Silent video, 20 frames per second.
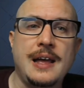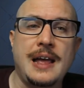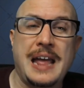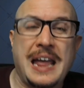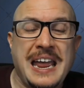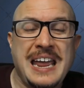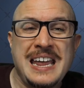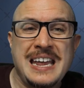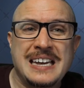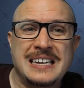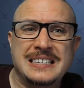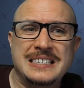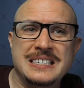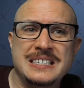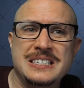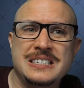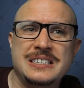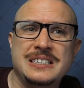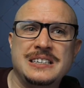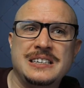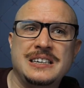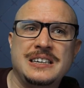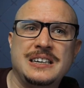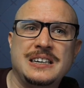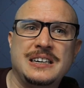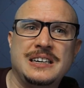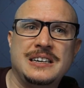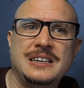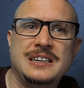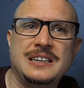And
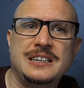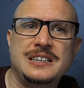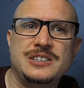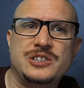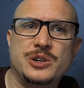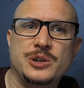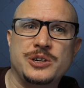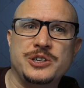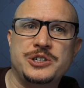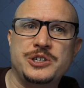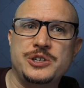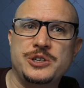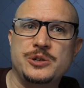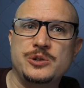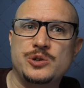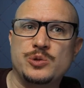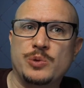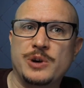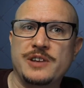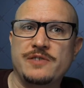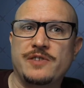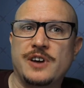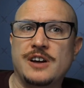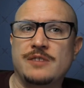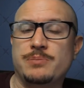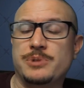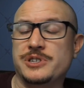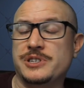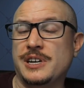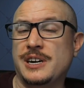he's going to do
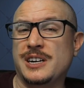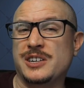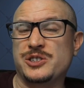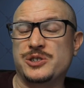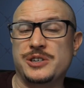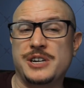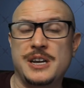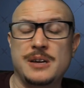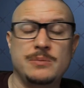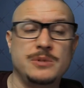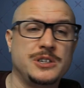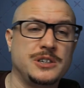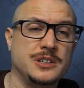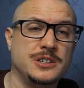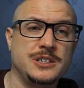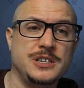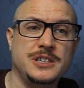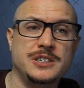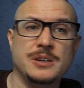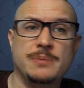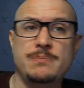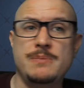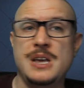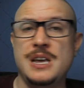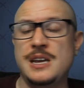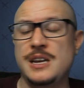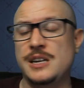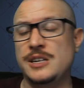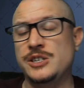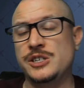25% extra damage because he's a
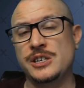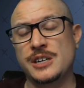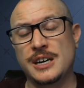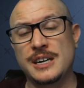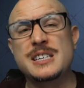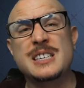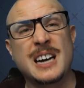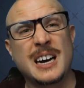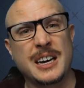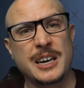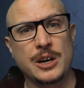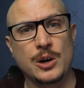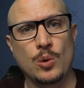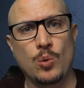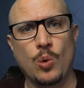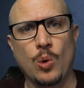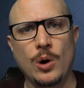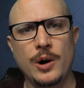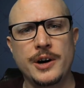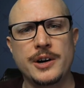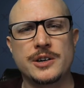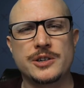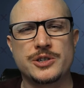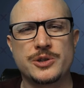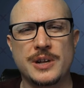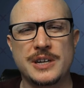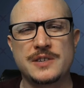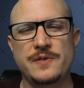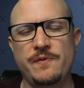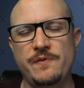mage attacking a warrior, so
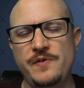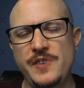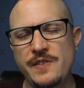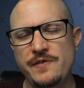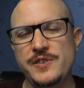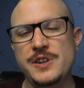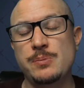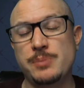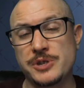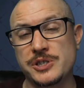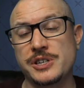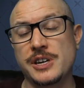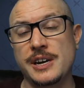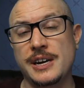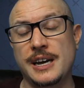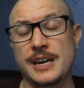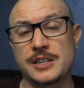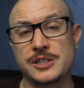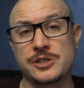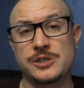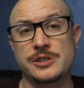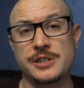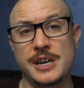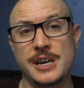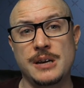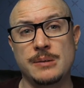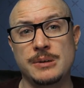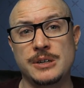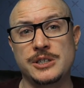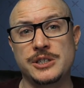that's 50% extra
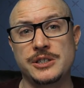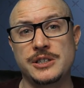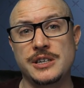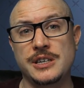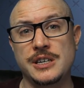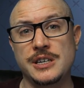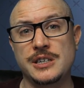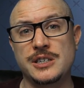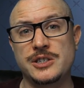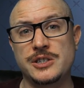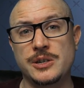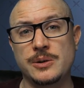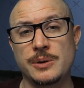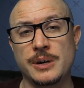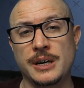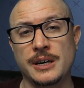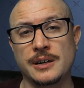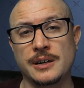damage that he's doing.